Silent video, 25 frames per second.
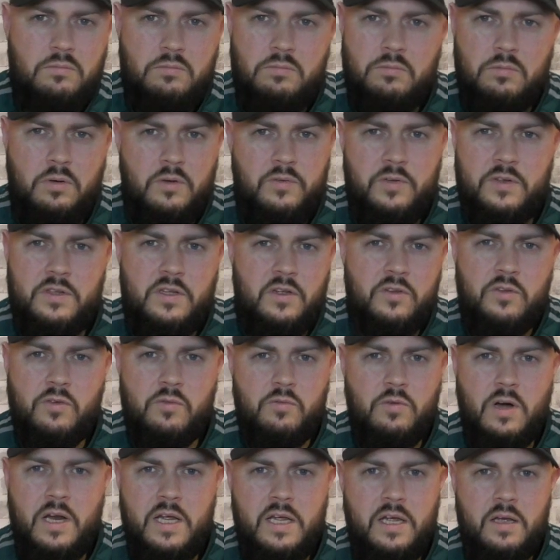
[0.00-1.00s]
Well, if he doesn't
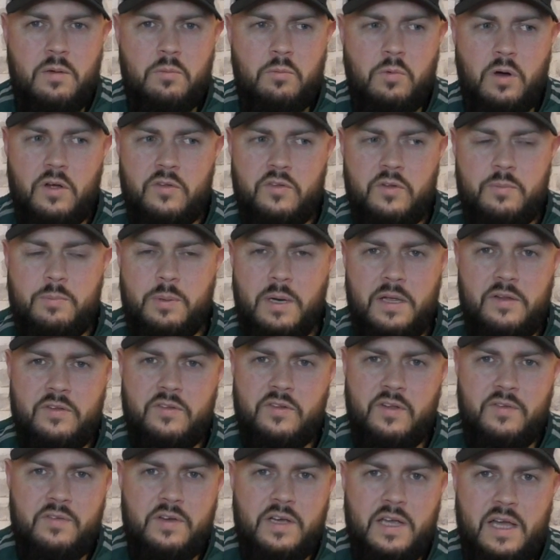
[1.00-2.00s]
rate him, why has he played
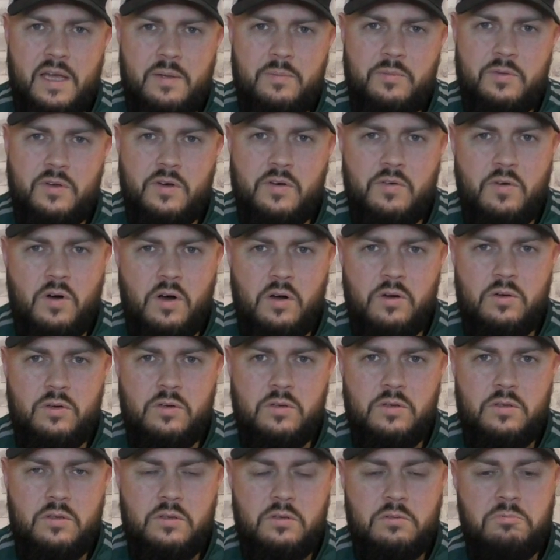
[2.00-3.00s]
7 games in a row?
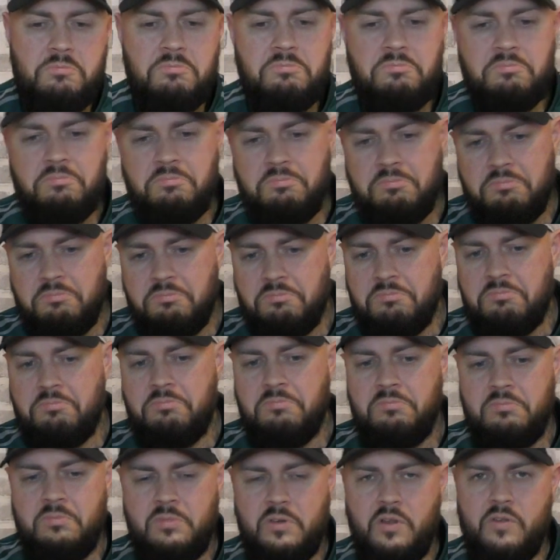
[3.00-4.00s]

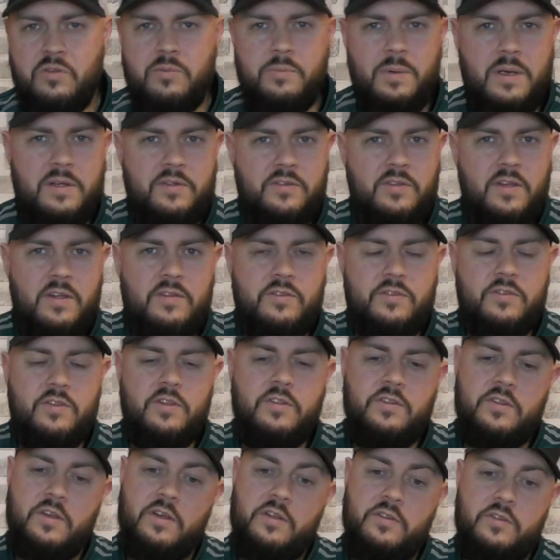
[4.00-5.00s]
Doesn't make sense,
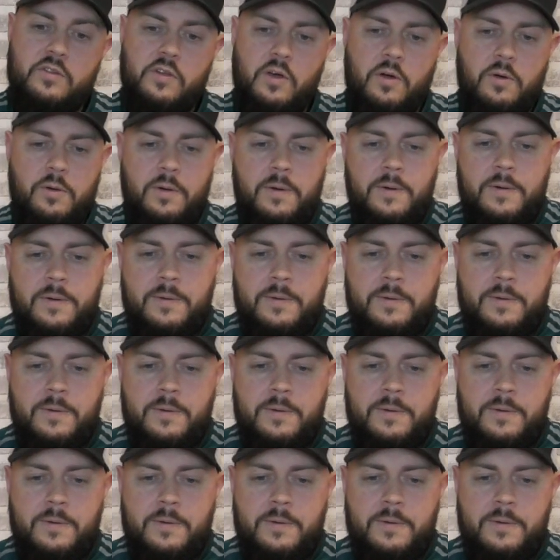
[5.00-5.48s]
does it? So,